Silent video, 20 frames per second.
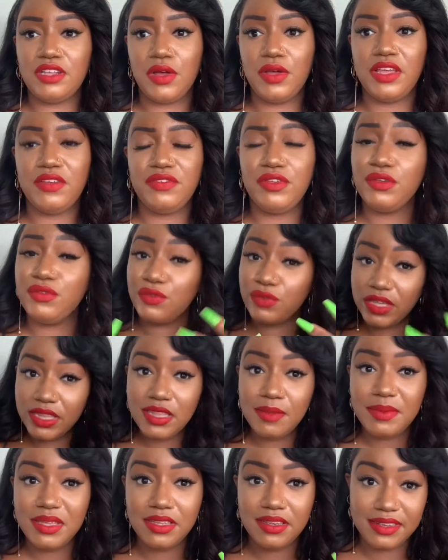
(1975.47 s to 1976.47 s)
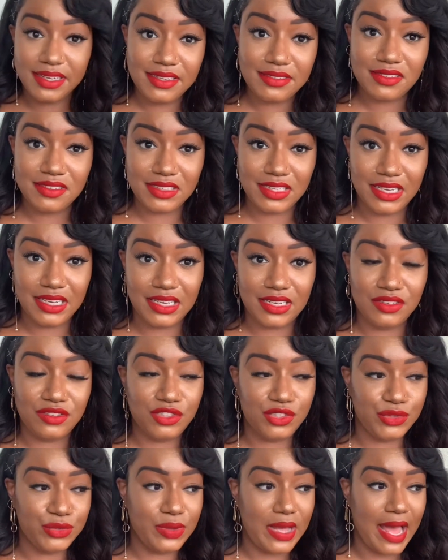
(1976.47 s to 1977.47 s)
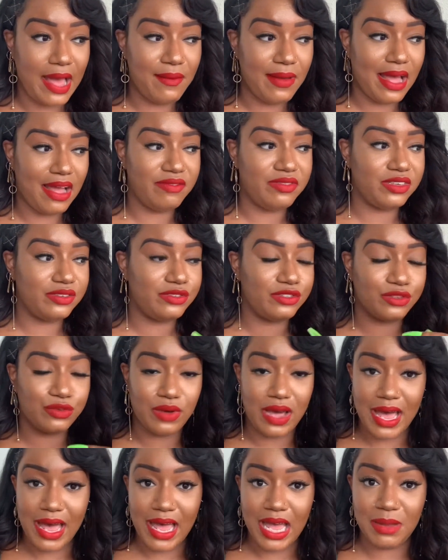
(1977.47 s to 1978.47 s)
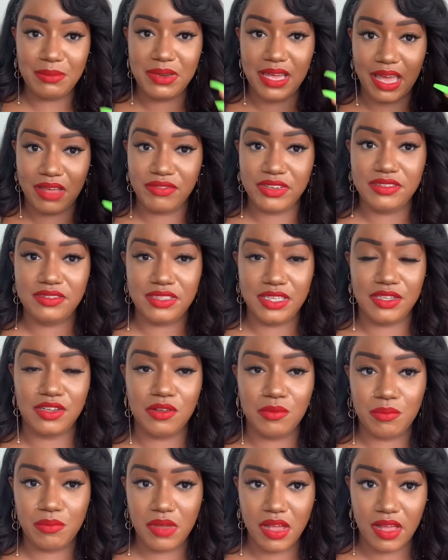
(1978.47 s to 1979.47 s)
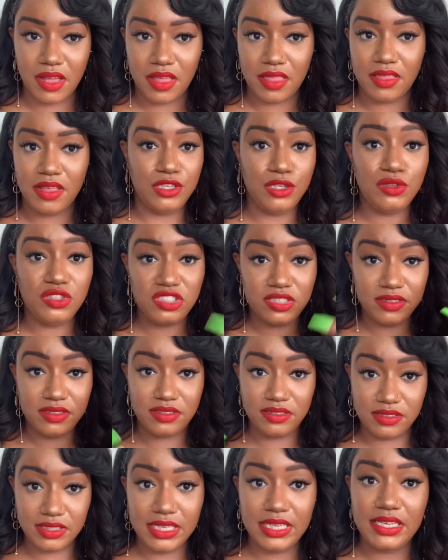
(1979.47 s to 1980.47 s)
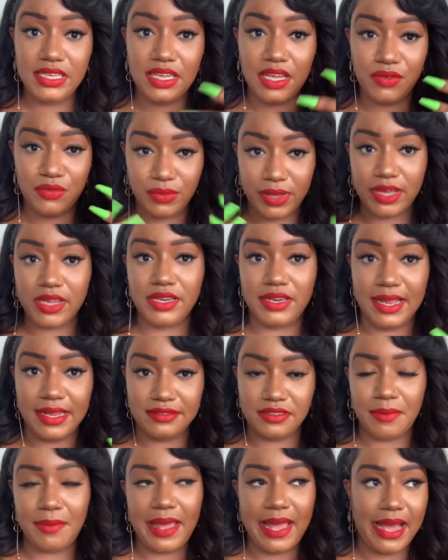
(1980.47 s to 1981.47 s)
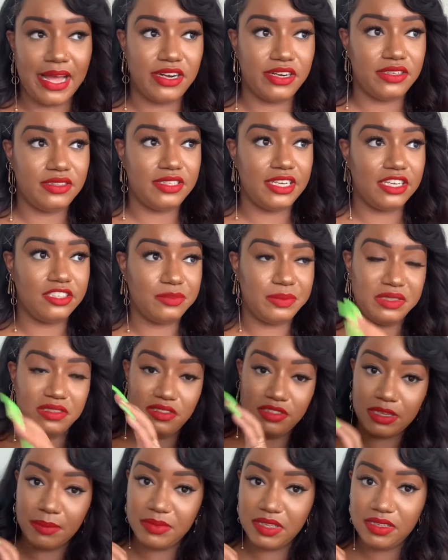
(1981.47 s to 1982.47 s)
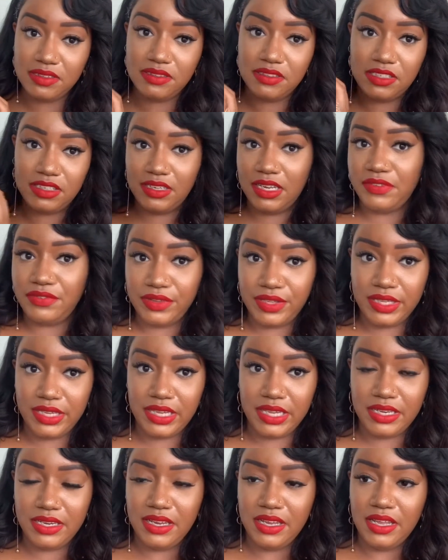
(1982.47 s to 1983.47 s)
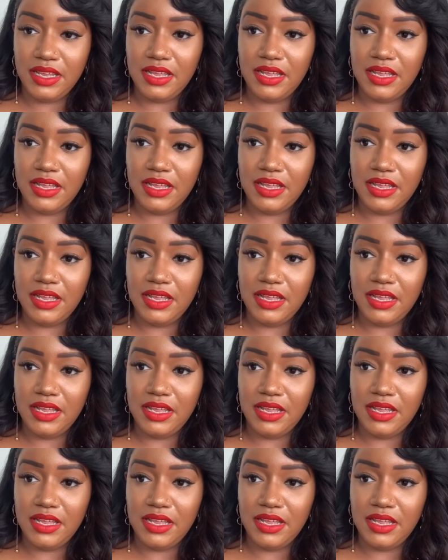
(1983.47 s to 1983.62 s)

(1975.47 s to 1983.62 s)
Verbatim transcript: So if you've really been listening to how I've described every single month, you should see and recognize a pattern. There's been something significant